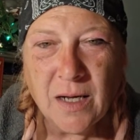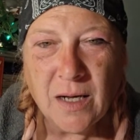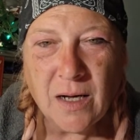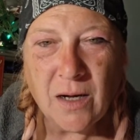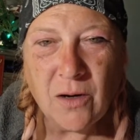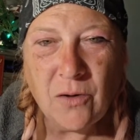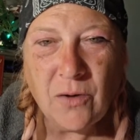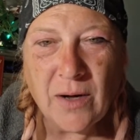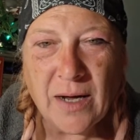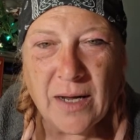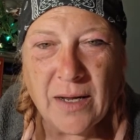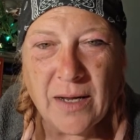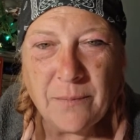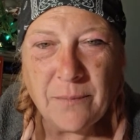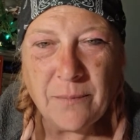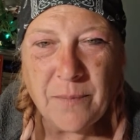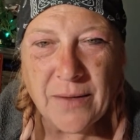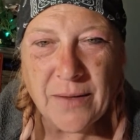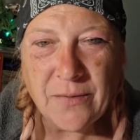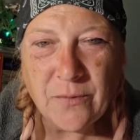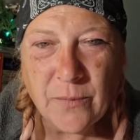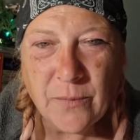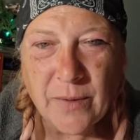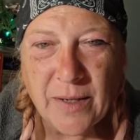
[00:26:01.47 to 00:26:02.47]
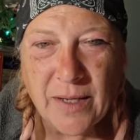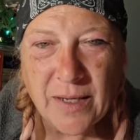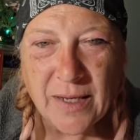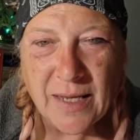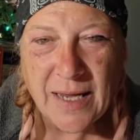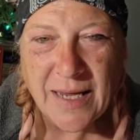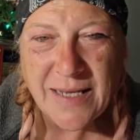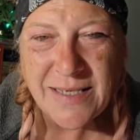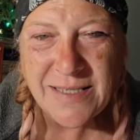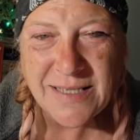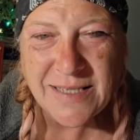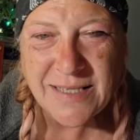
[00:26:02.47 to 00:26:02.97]
Oh, by the way,
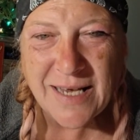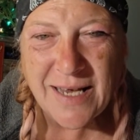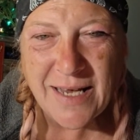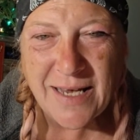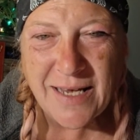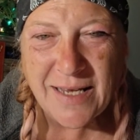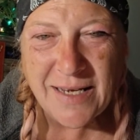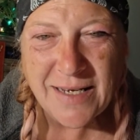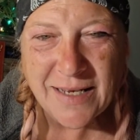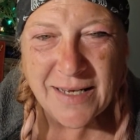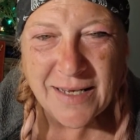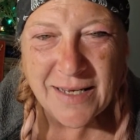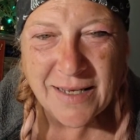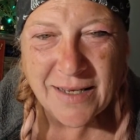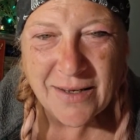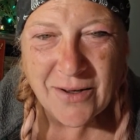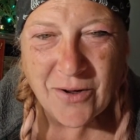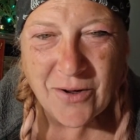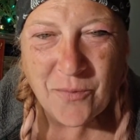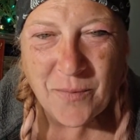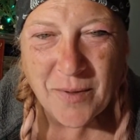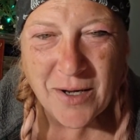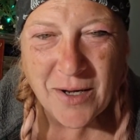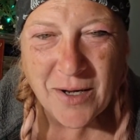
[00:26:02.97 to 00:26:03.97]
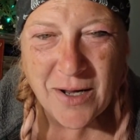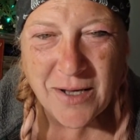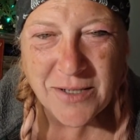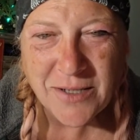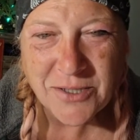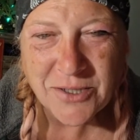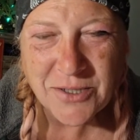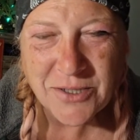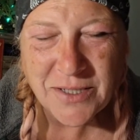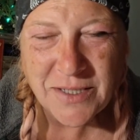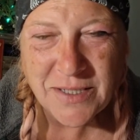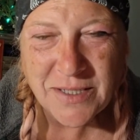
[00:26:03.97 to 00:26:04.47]
hey Zed. Oh my gosh,
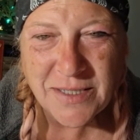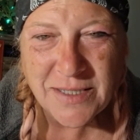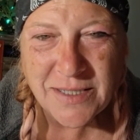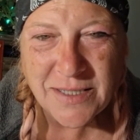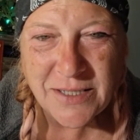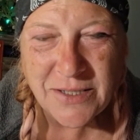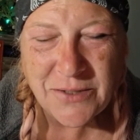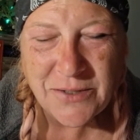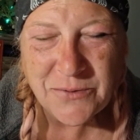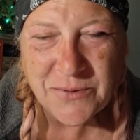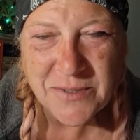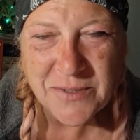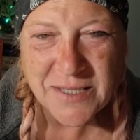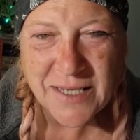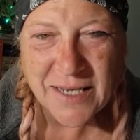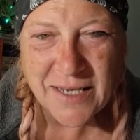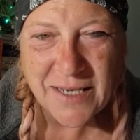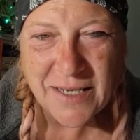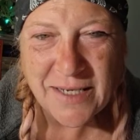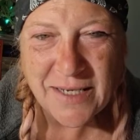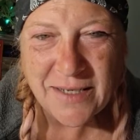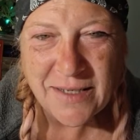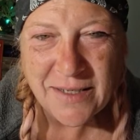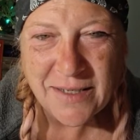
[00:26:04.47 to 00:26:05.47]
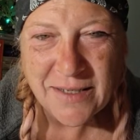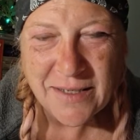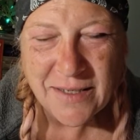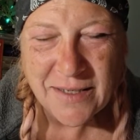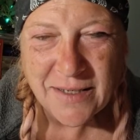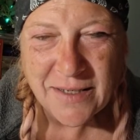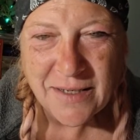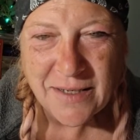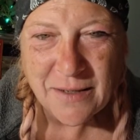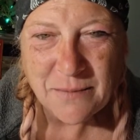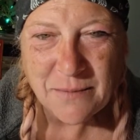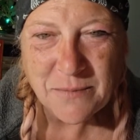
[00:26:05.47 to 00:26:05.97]
good to see you, Zed.
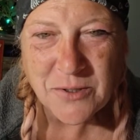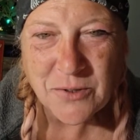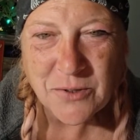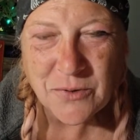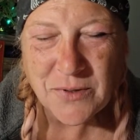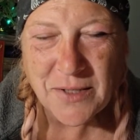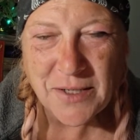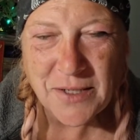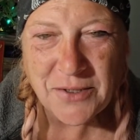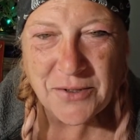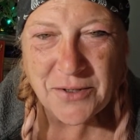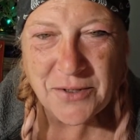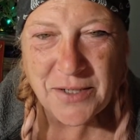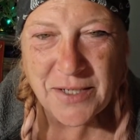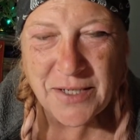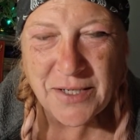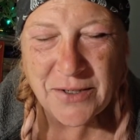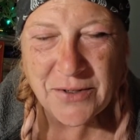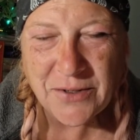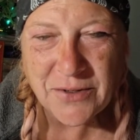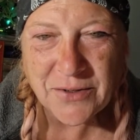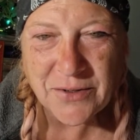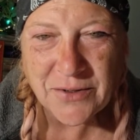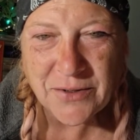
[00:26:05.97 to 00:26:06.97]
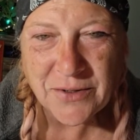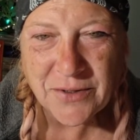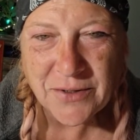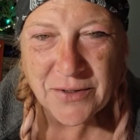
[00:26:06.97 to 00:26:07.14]
I'm so glad you're here.